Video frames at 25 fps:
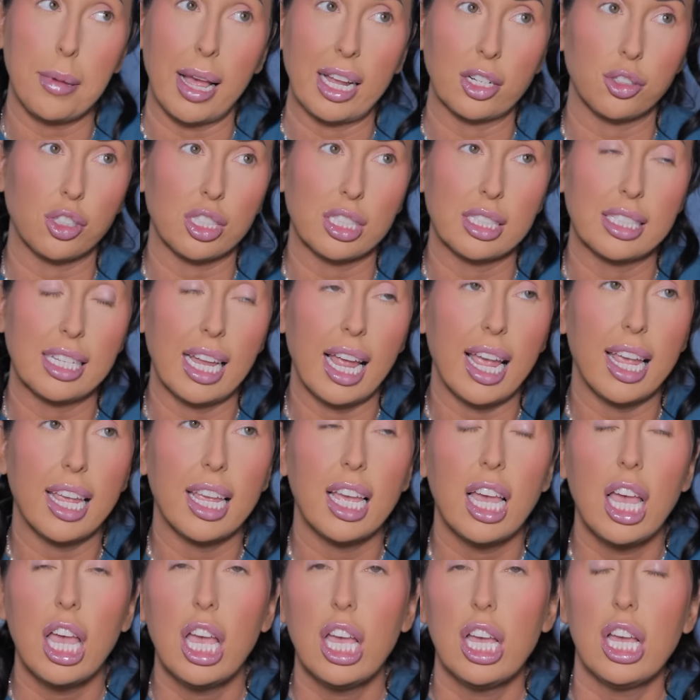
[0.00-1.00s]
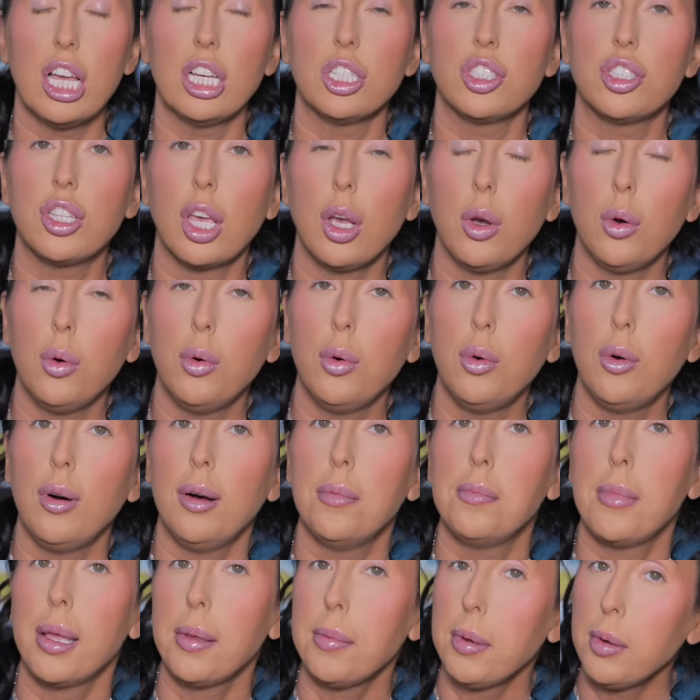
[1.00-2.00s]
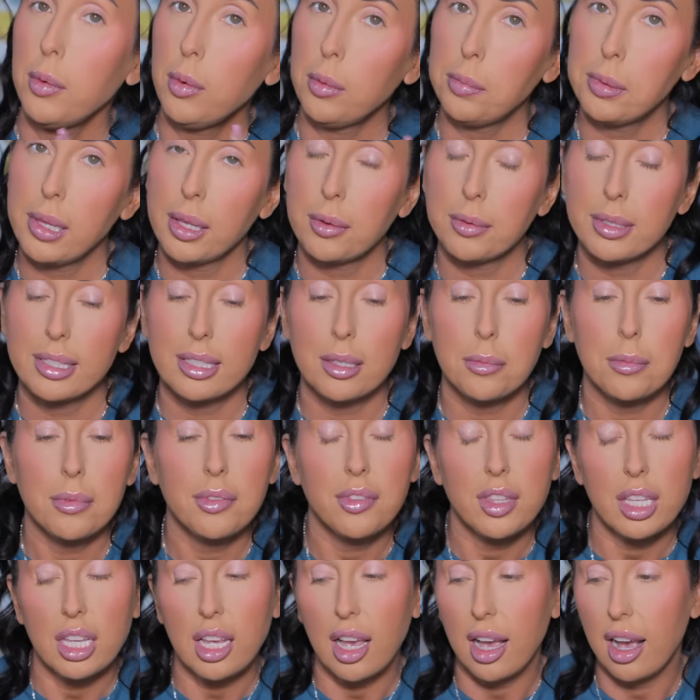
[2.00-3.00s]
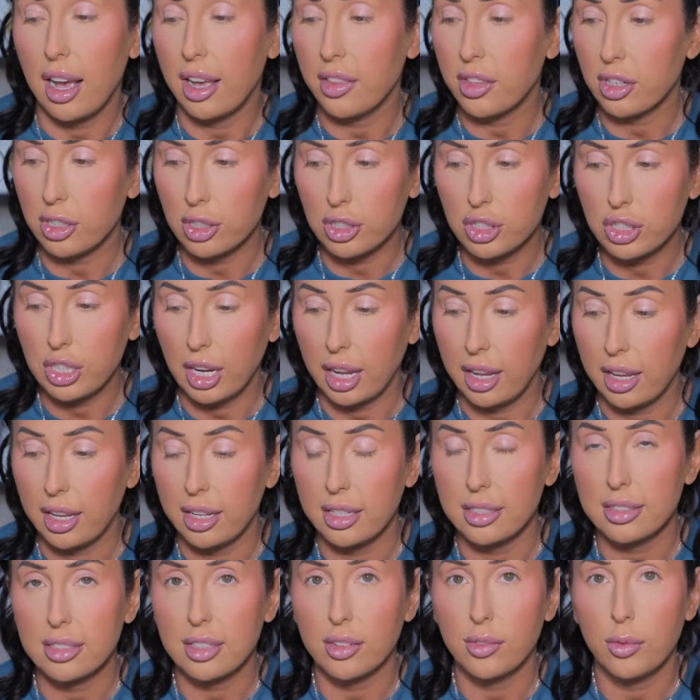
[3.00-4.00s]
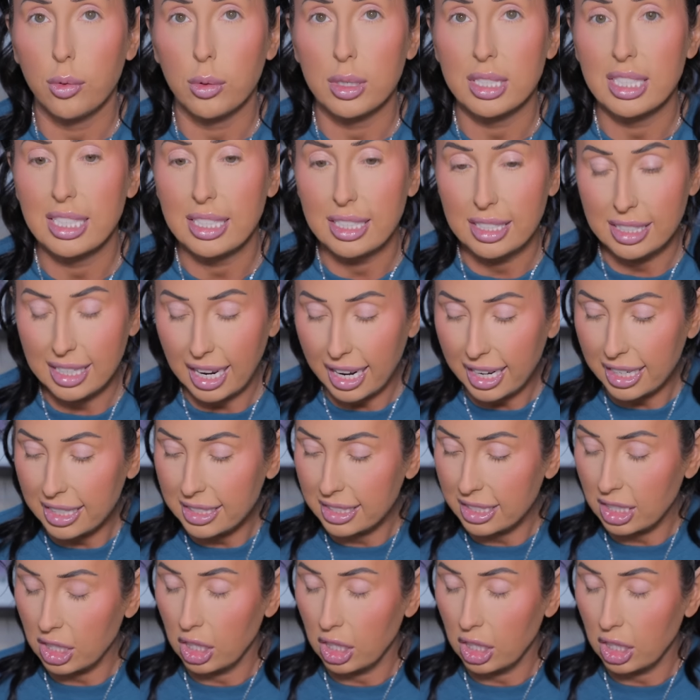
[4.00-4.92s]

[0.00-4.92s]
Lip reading: Patrick's Day, so maybe we'll play with some of the other shades for today's